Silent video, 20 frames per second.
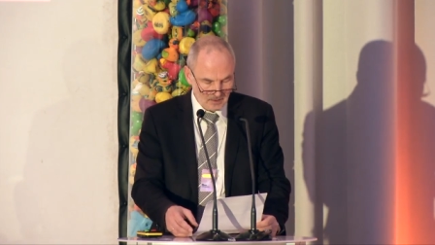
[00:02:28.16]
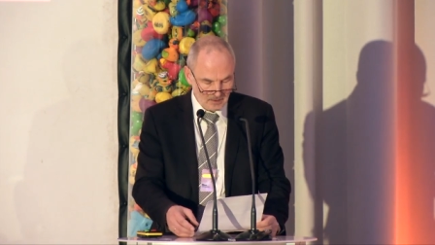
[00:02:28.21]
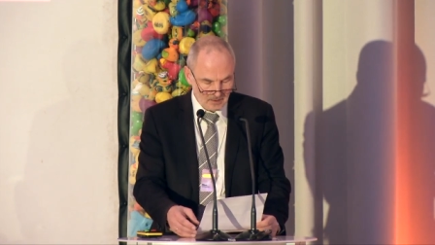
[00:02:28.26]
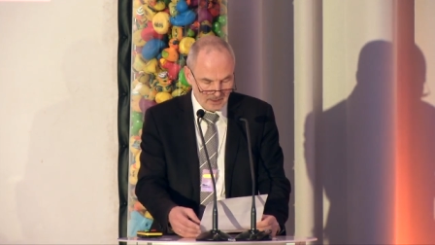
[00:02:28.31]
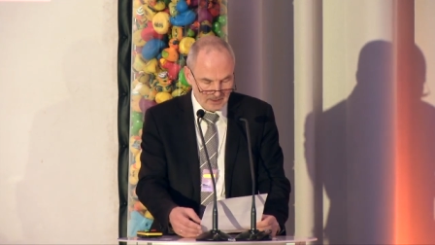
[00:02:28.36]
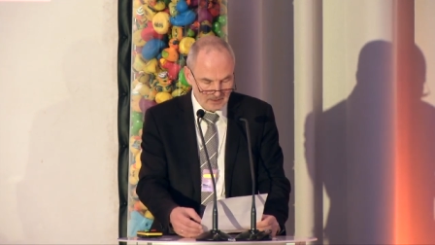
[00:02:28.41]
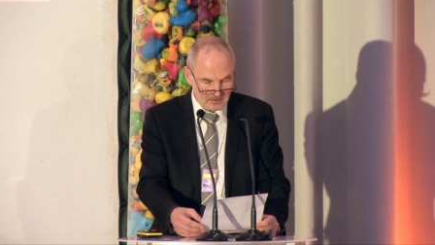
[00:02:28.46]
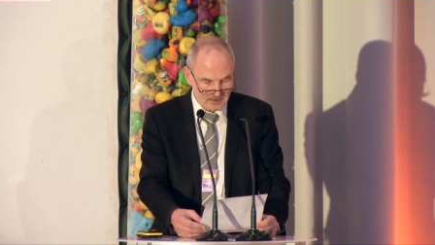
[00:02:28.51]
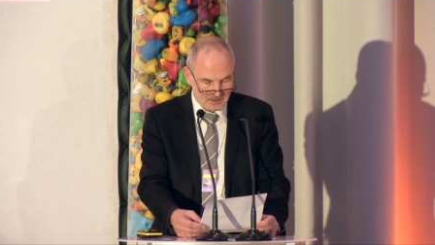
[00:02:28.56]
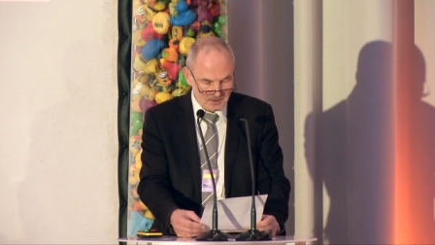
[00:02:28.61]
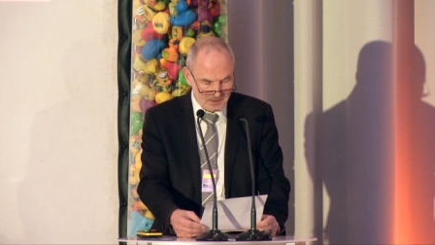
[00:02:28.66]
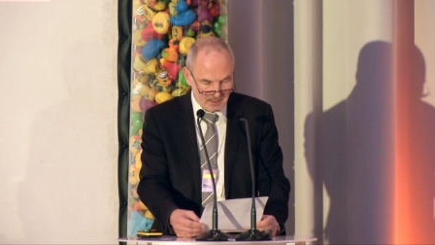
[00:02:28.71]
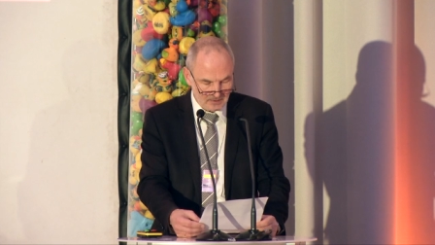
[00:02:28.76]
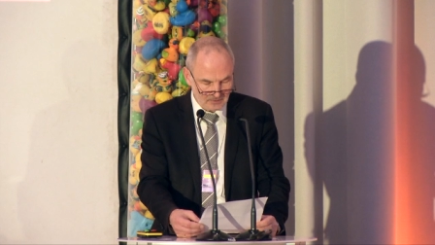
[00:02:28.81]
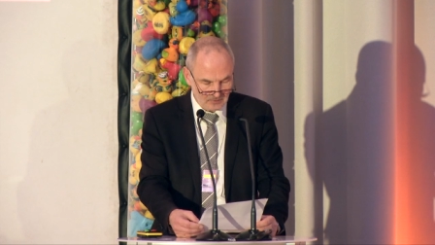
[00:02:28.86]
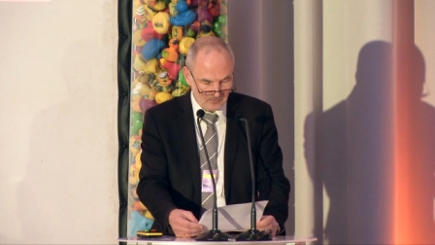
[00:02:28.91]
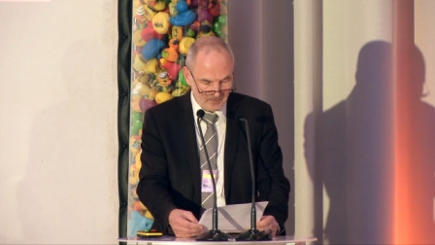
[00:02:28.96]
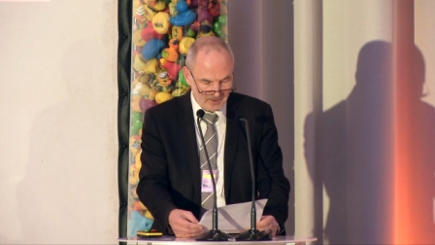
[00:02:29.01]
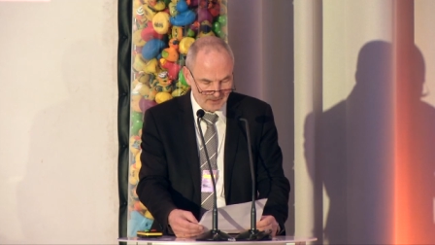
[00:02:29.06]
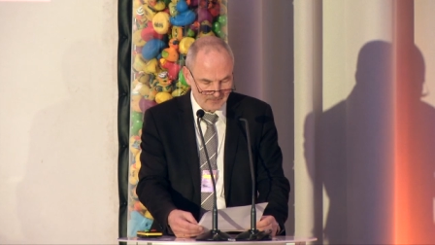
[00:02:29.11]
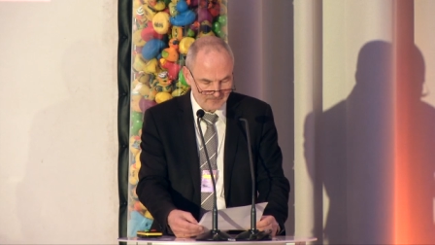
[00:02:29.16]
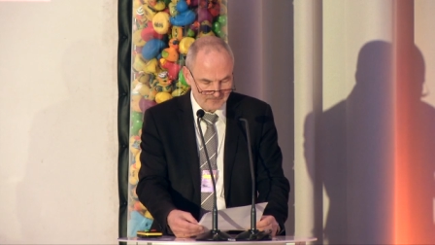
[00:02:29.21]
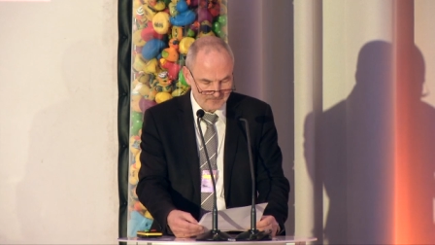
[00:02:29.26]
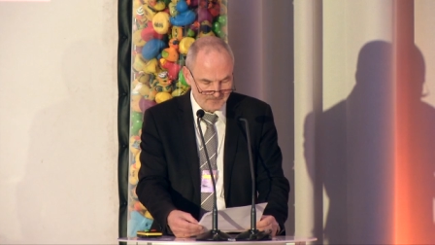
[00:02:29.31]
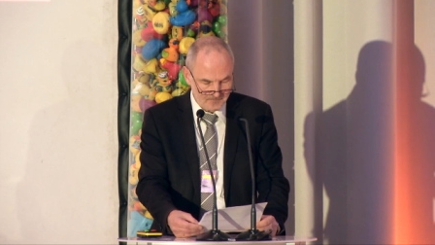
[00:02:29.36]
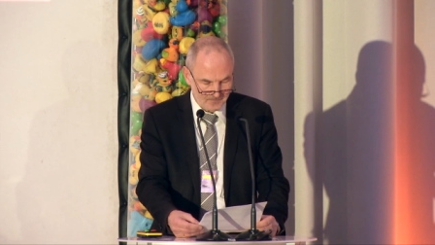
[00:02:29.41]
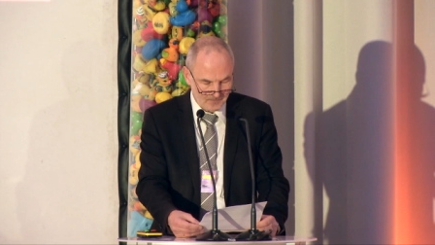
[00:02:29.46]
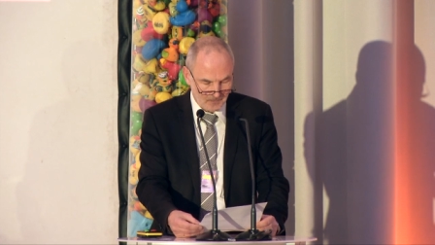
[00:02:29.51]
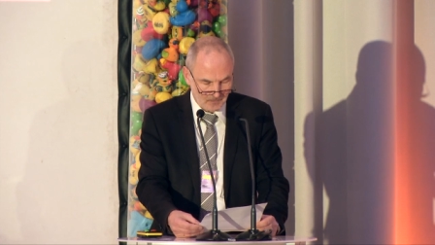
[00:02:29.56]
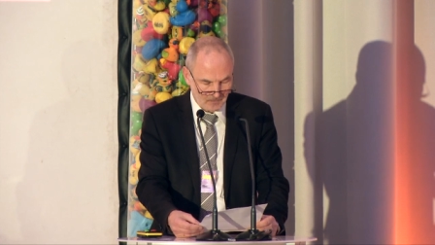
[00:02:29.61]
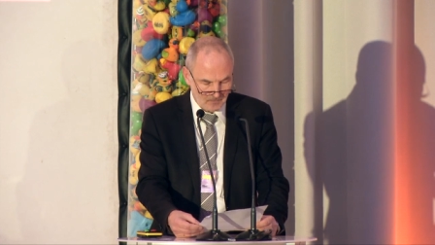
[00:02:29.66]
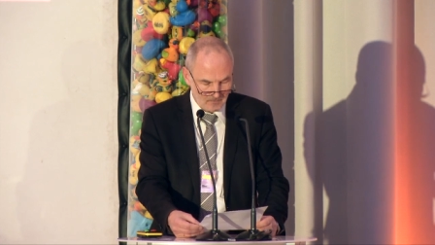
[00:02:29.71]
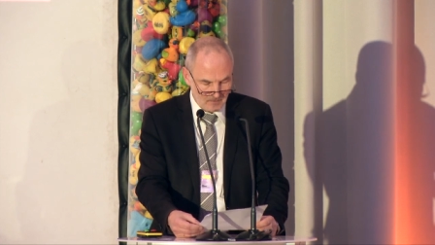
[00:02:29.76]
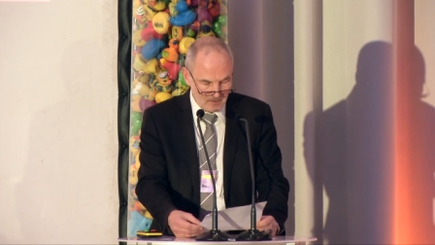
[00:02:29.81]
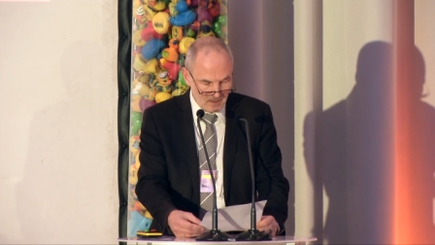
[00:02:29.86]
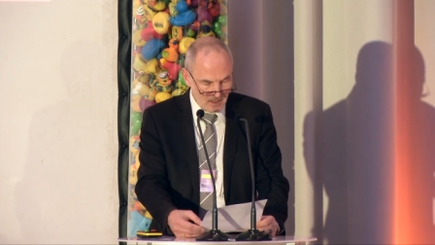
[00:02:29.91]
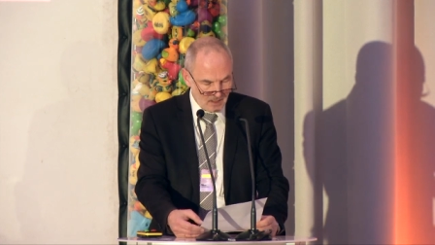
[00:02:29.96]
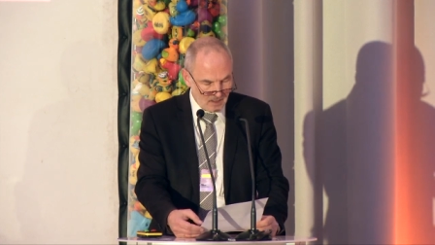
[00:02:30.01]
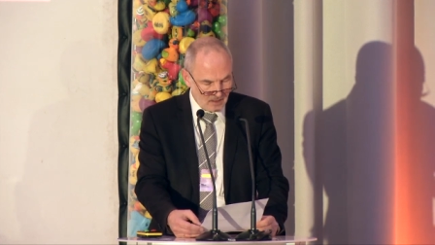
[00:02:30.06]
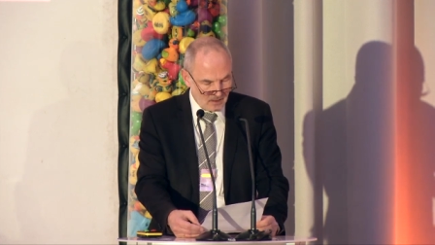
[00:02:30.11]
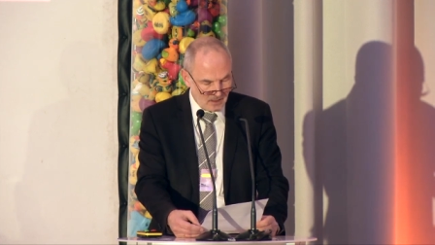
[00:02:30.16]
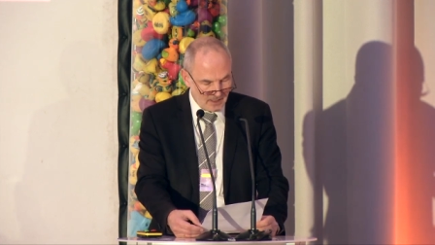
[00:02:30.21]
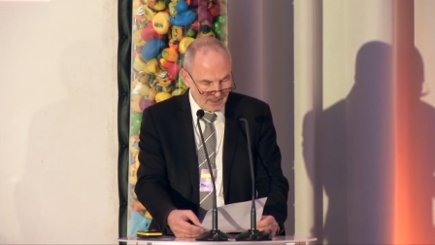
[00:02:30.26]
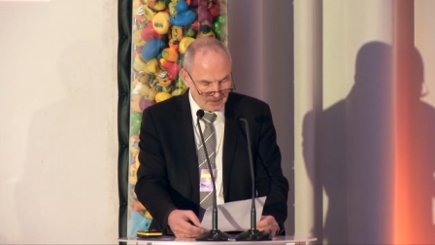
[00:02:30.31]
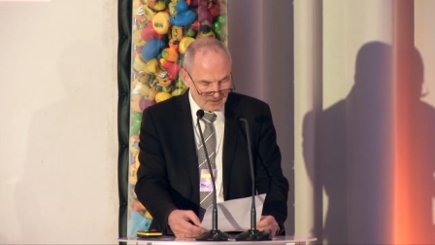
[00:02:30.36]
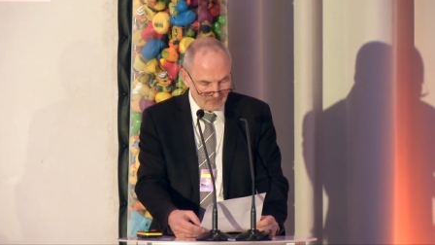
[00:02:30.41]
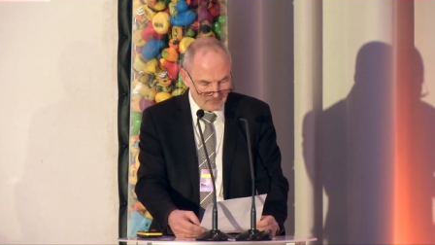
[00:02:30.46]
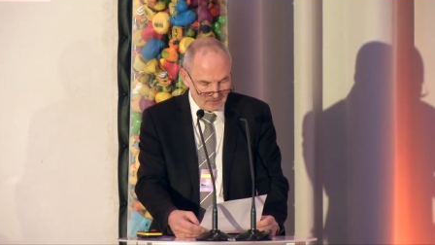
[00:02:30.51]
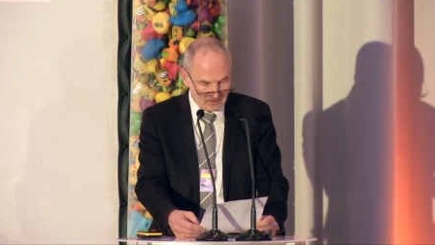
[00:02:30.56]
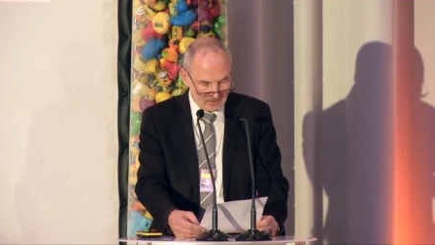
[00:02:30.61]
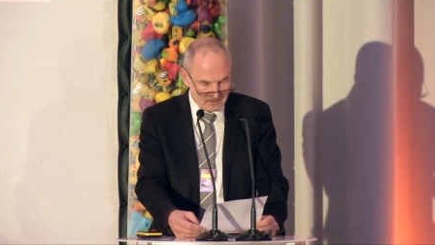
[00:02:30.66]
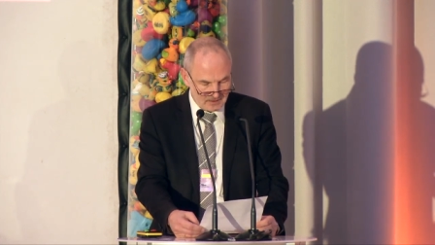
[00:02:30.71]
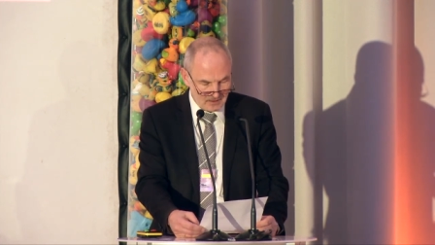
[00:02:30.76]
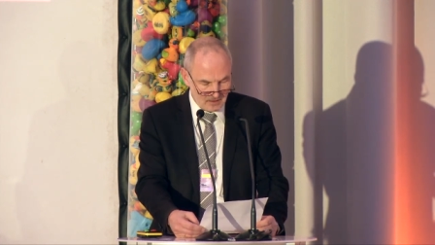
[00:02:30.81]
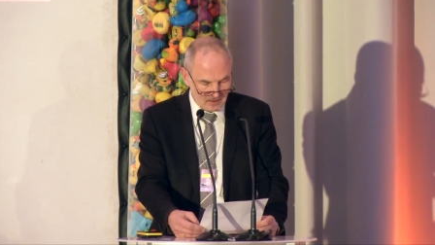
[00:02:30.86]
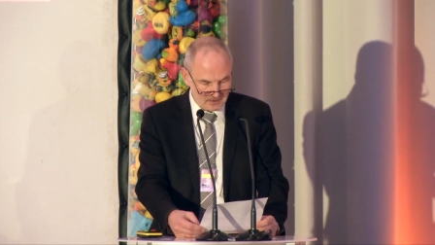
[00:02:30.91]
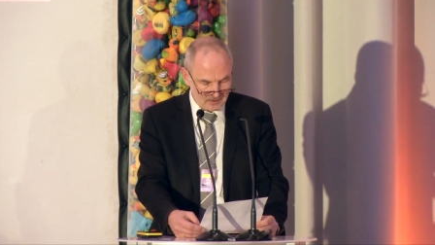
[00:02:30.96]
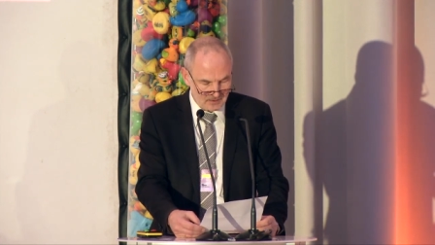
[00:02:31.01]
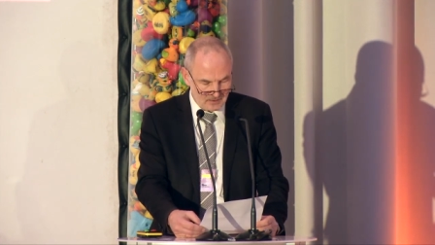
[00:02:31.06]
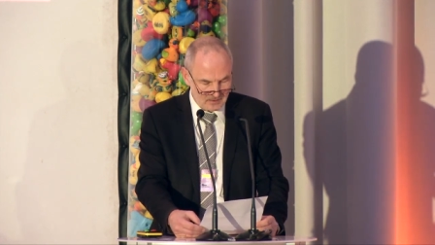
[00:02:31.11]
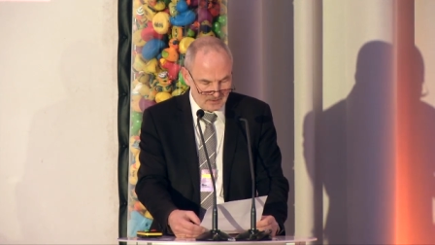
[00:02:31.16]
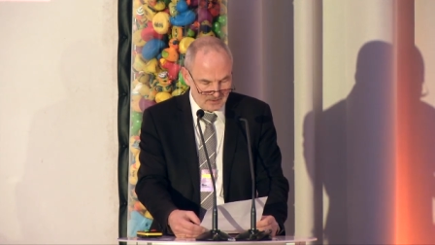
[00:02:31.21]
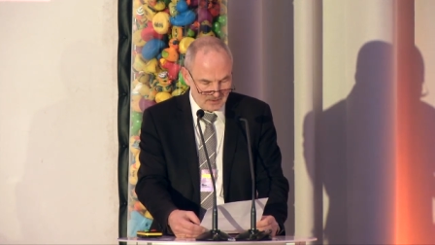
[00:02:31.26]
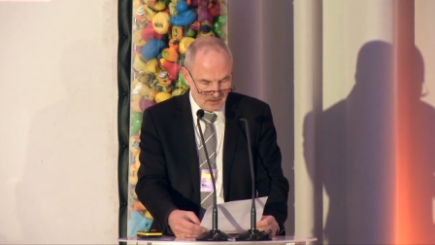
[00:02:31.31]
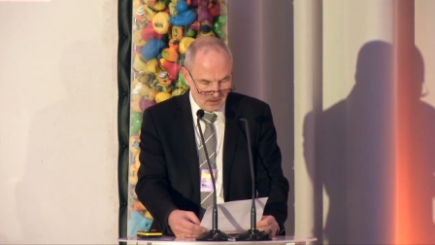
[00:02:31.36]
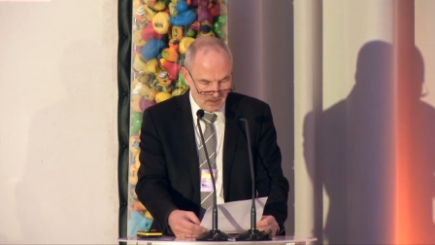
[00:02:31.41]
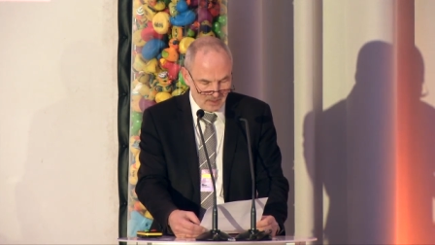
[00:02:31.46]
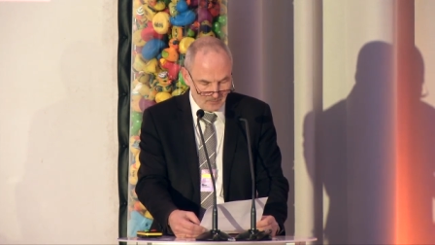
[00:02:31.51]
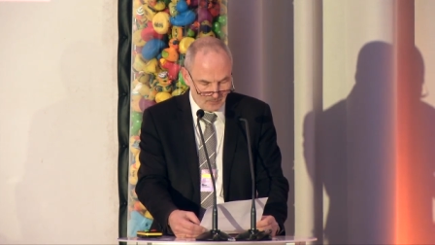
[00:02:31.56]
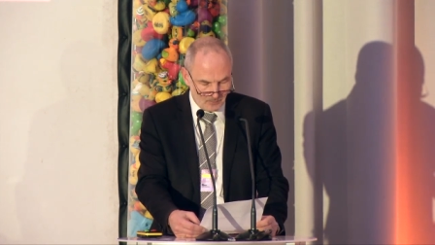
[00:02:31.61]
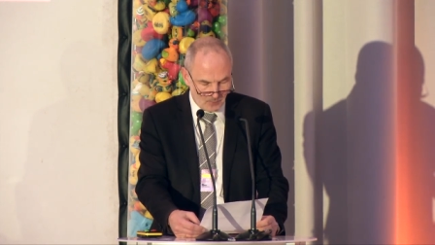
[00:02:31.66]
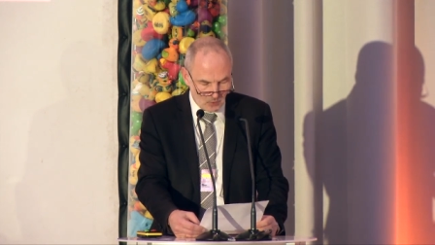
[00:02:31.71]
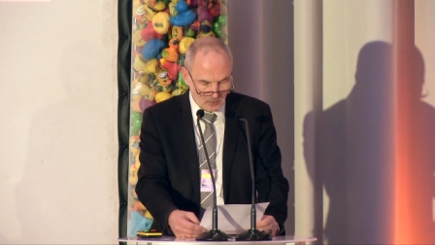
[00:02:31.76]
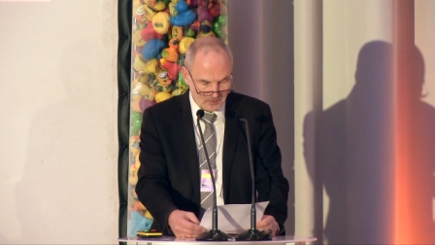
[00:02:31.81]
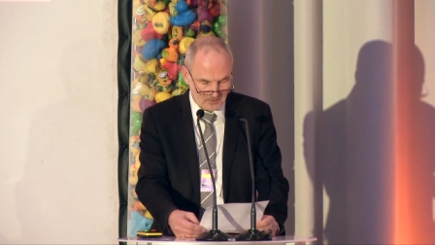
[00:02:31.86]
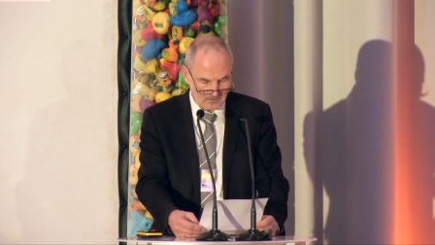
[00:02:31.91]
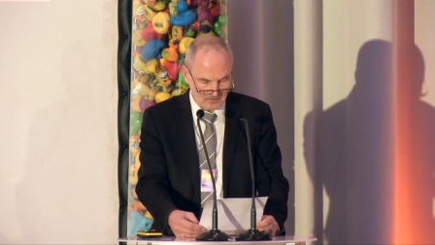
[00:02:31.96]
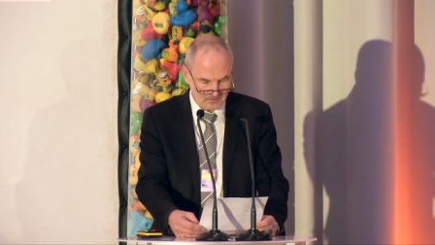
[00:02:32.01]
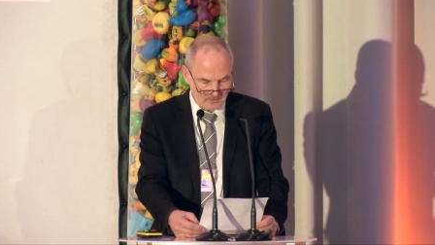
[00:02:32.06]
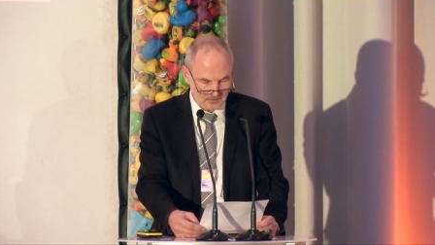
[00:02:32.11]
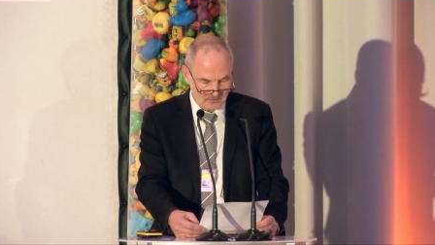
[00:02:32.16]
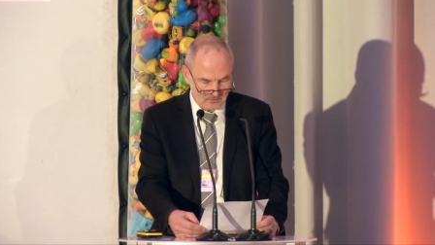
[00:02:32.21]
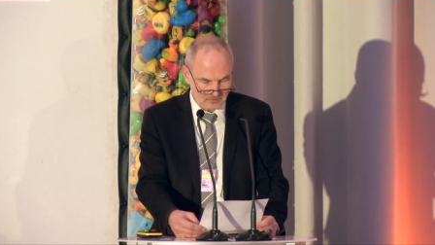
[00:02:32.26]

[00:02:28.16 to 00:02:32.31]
Ladies and gentlemen, high-level discussions are important